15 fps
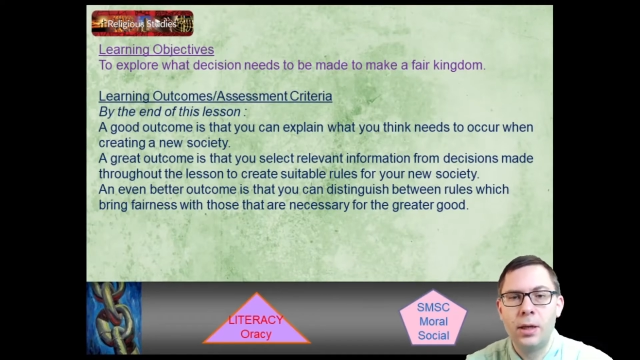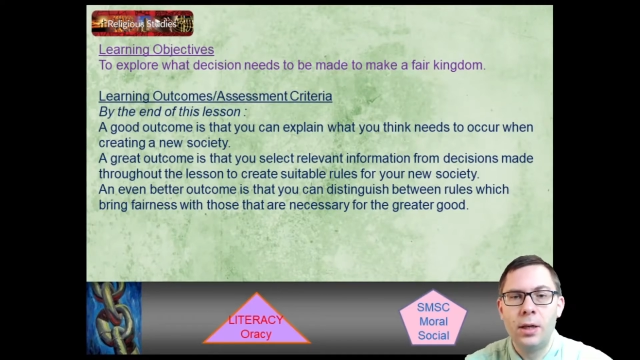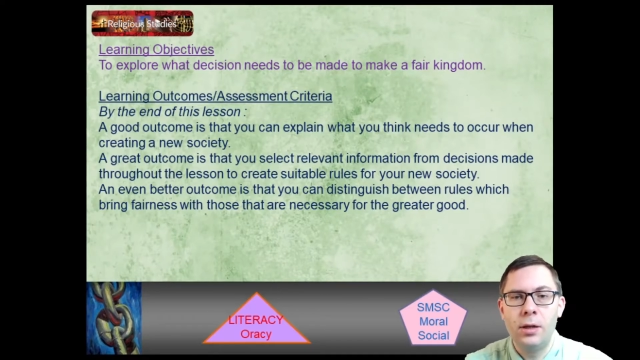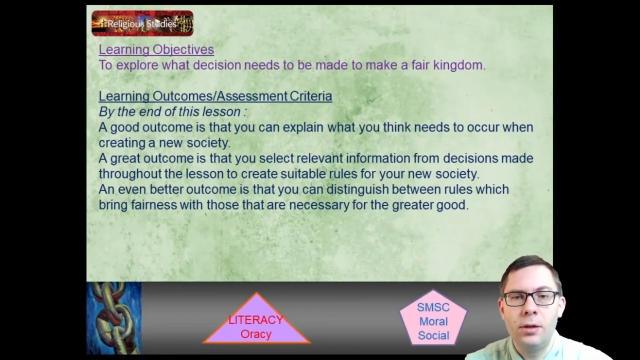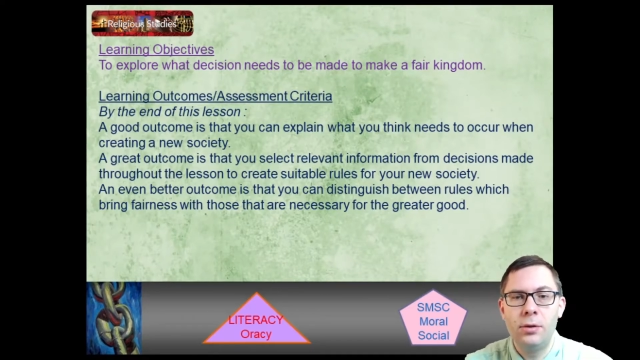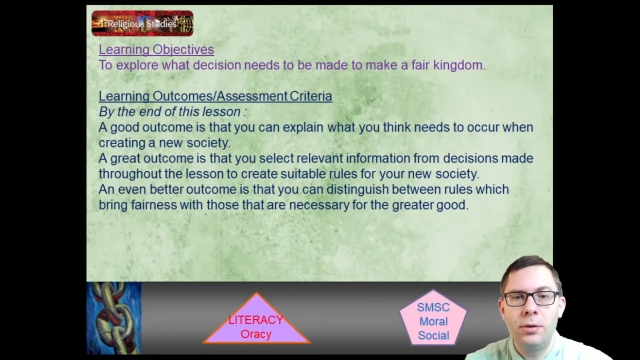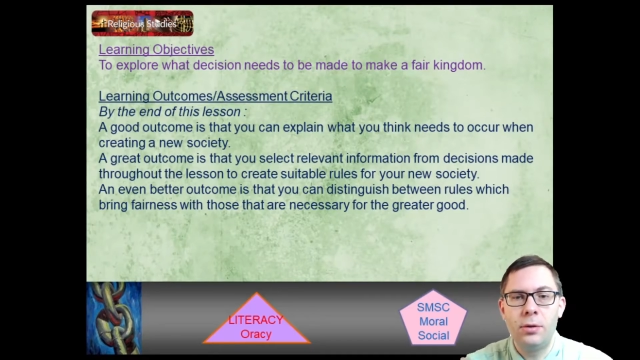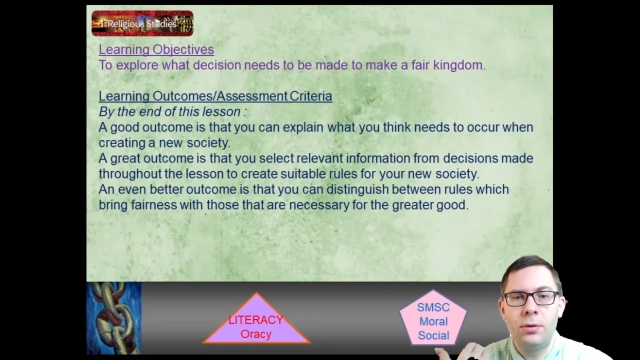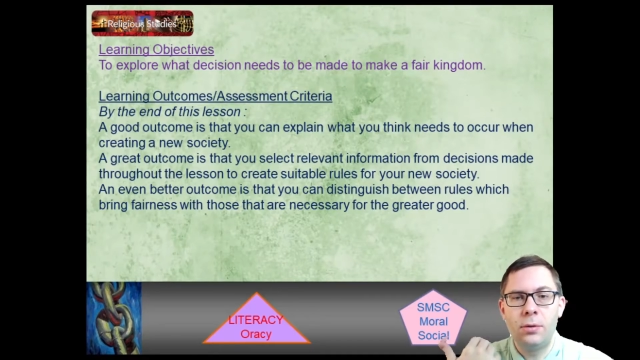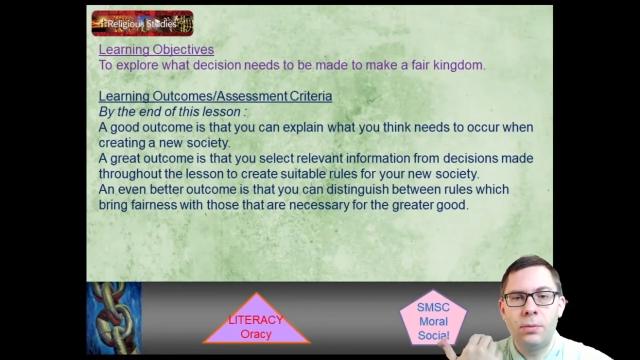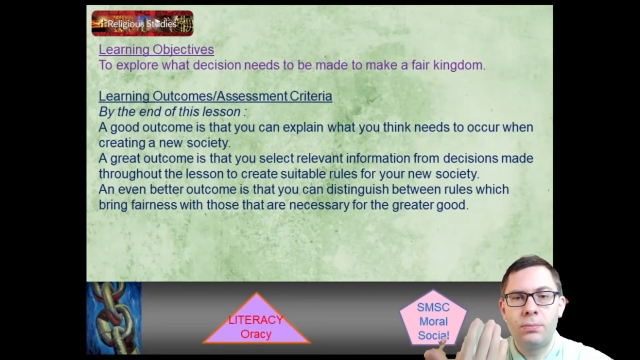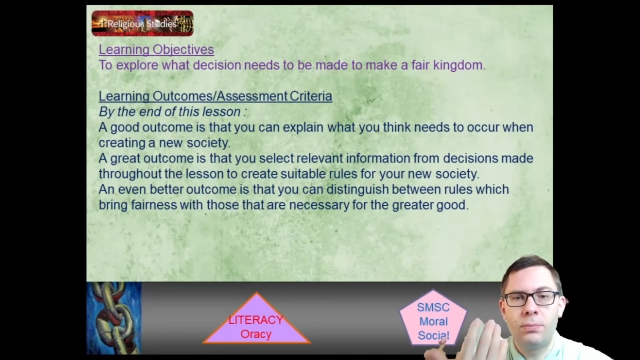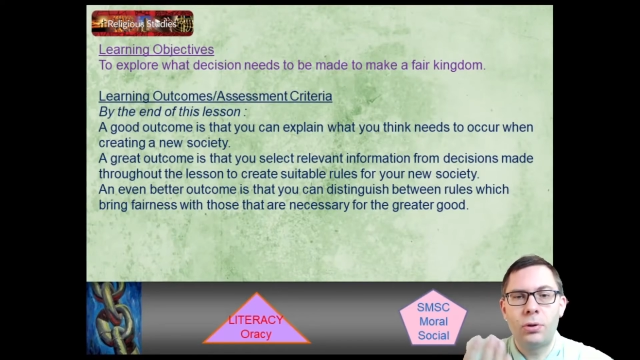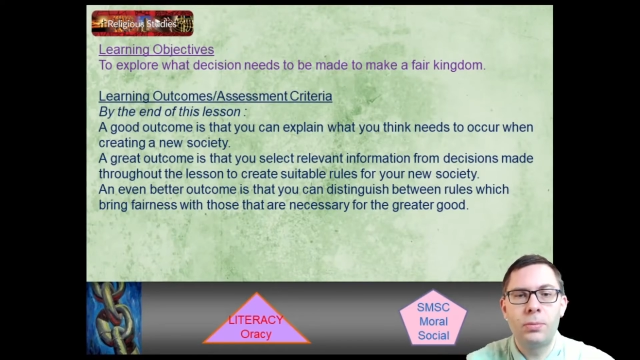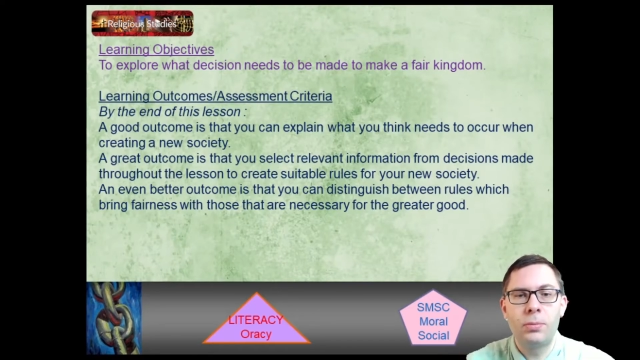you're
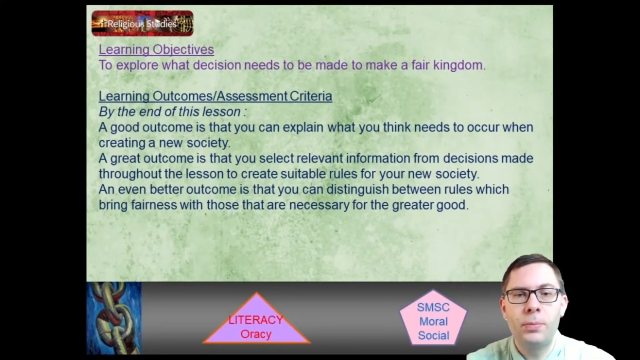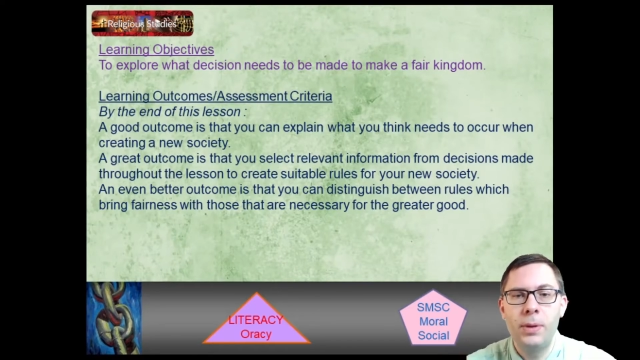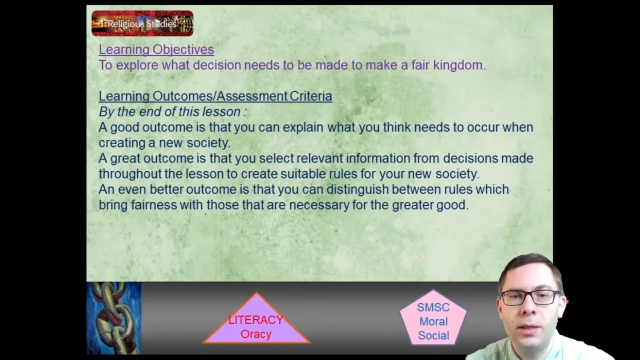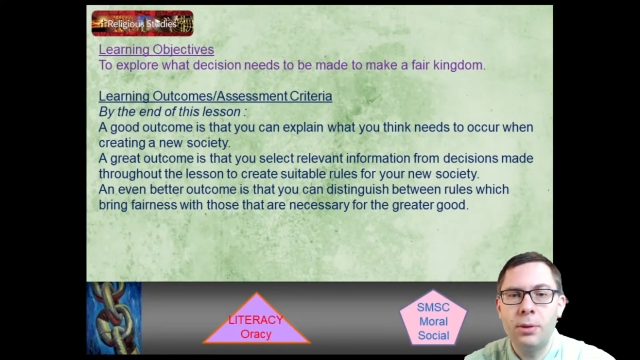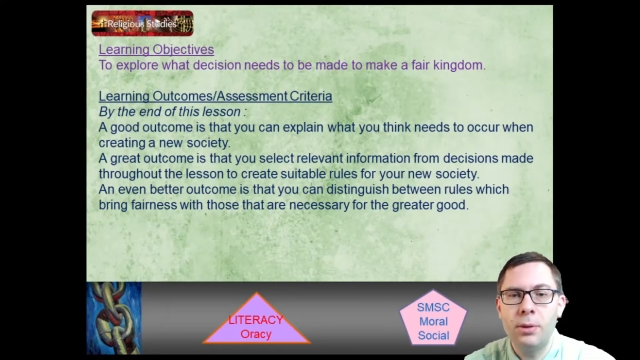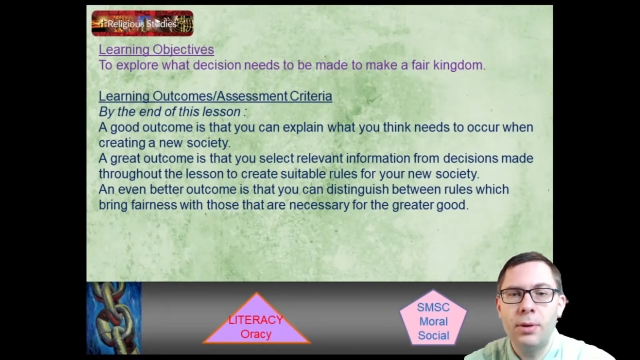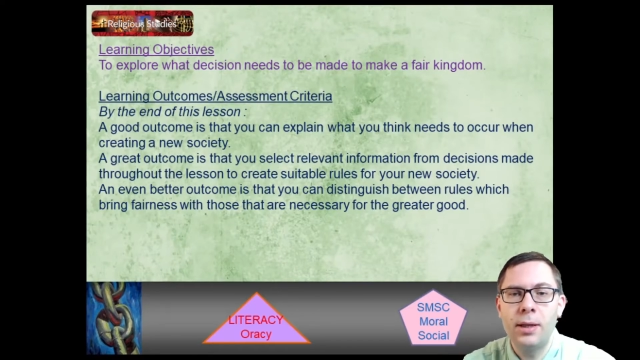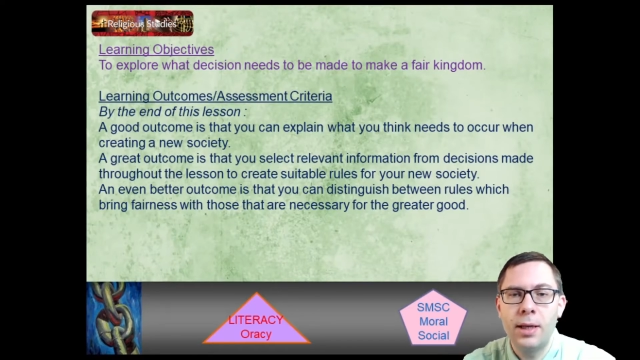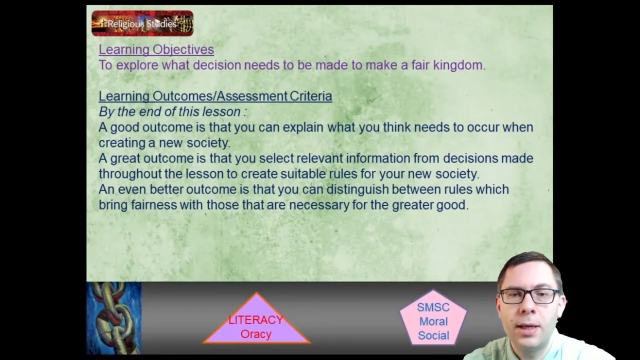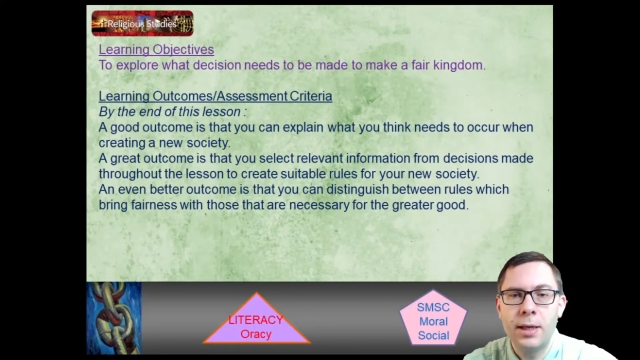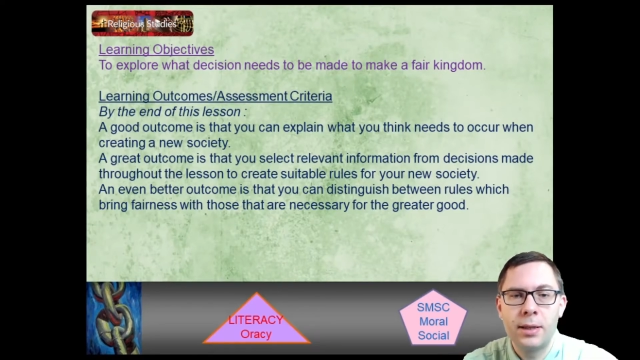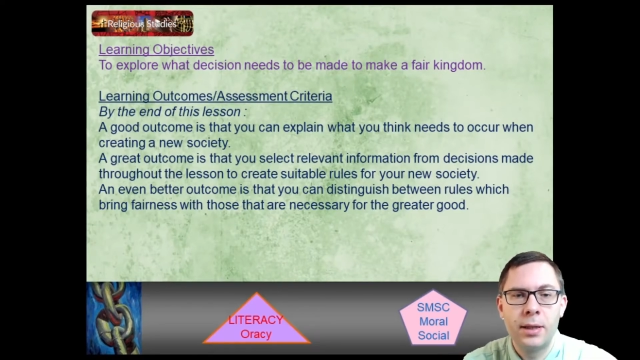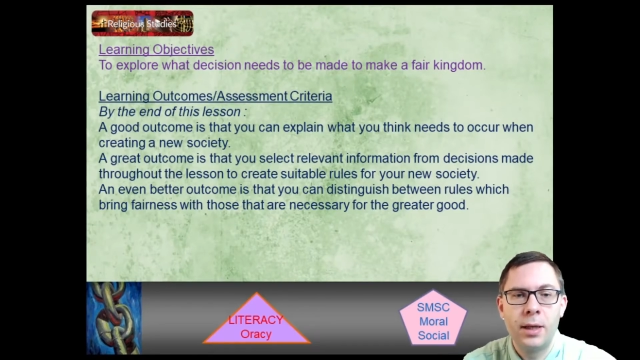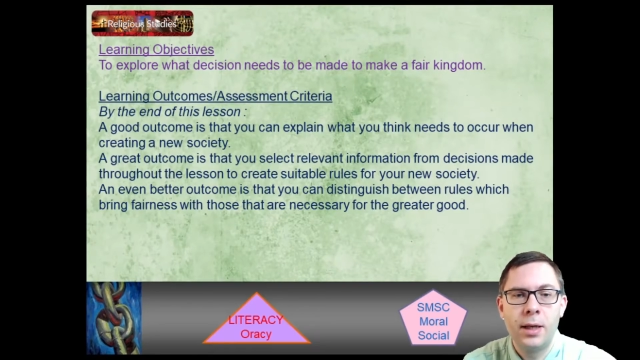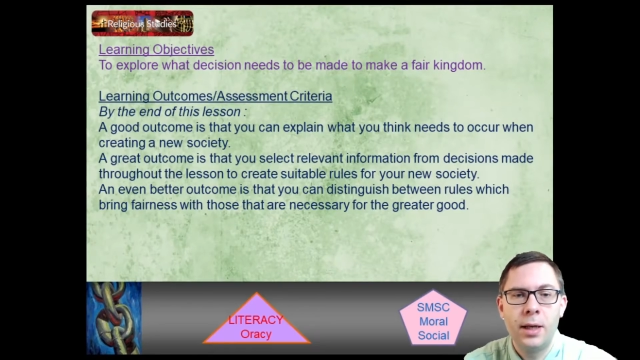probably doing
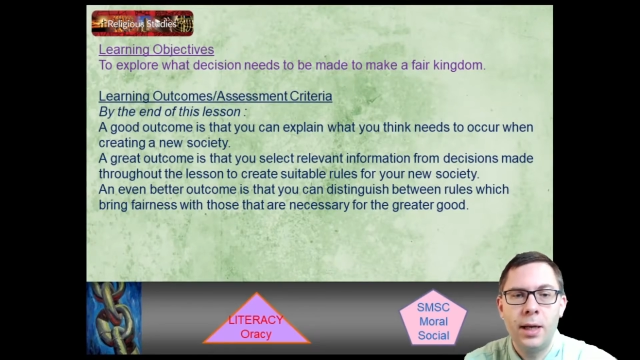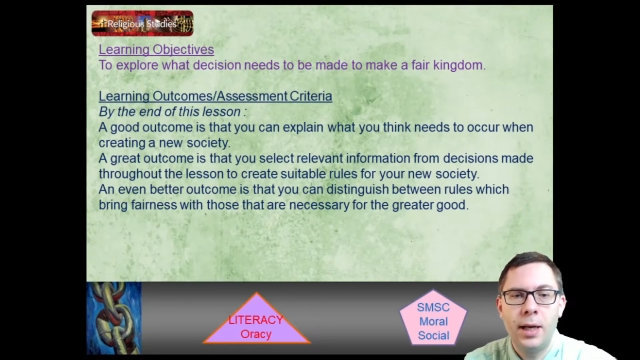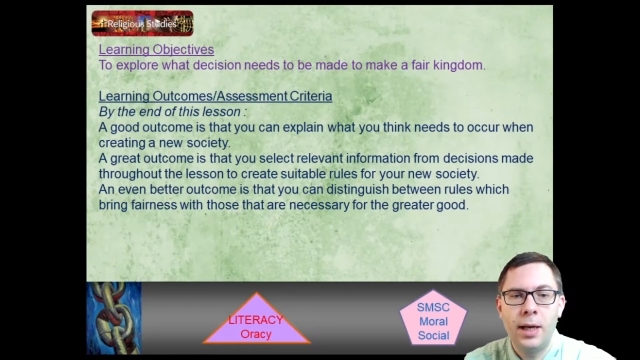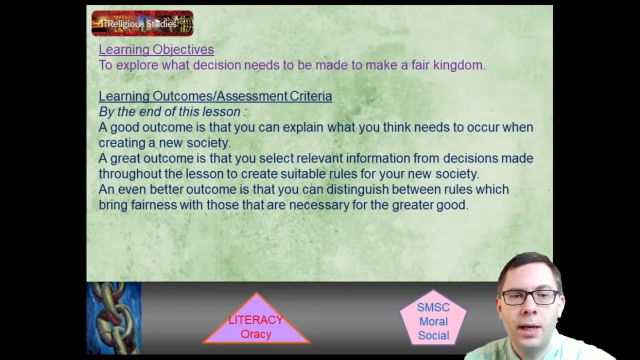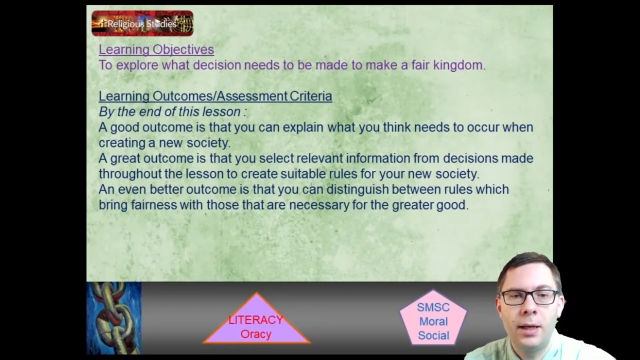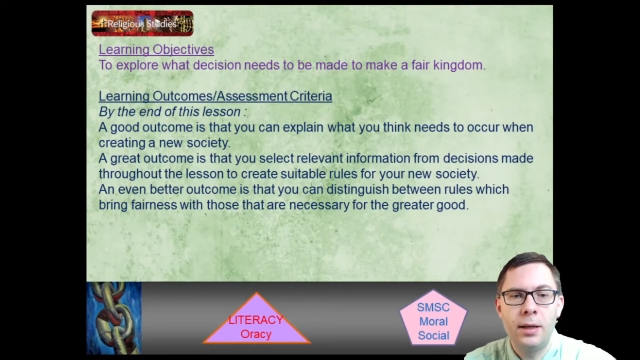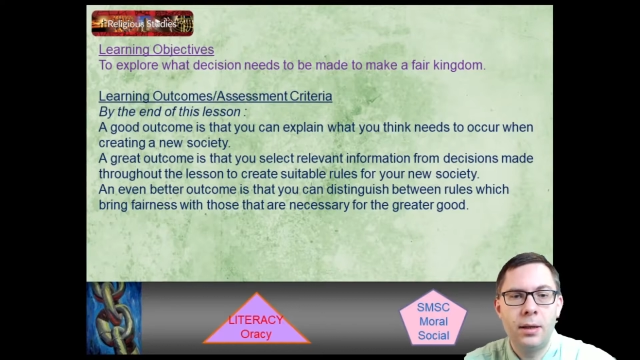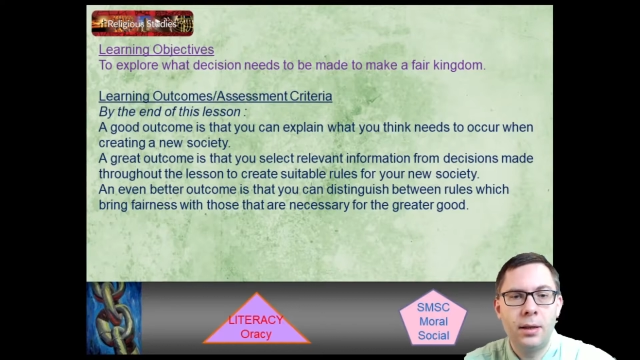this in